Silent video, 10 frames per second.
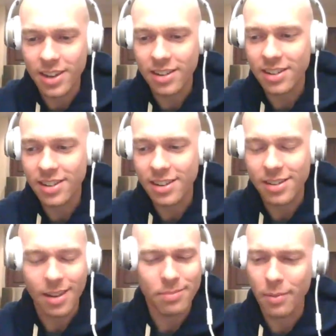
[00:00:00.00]
Dish.
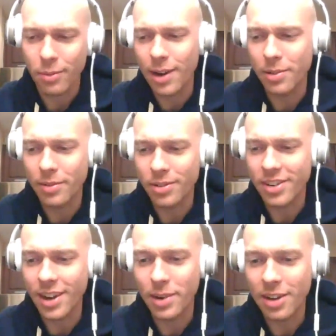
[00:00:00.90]
I'm rambling for a
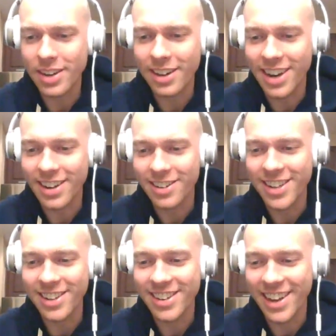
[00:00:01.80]
sec, but I was out at Dr.
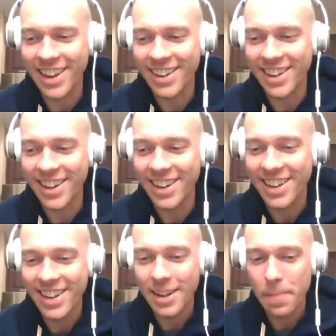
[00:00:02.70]
Dish, and I
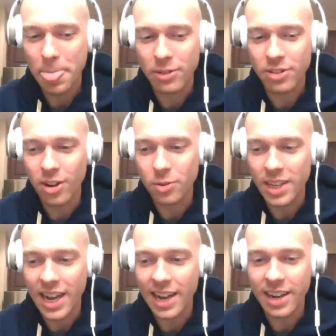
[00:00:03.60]
was talking
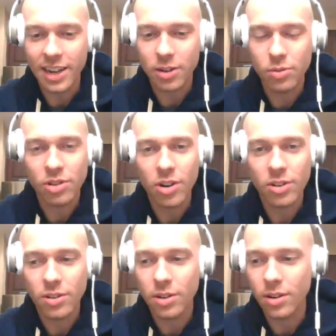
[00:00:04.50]
with the guy Nick, who's in
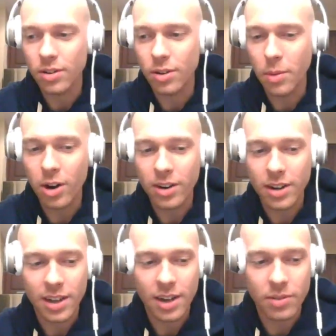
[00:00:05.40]
charge of their
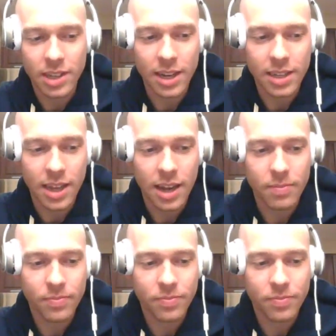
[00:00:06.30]
marketing and everything like that.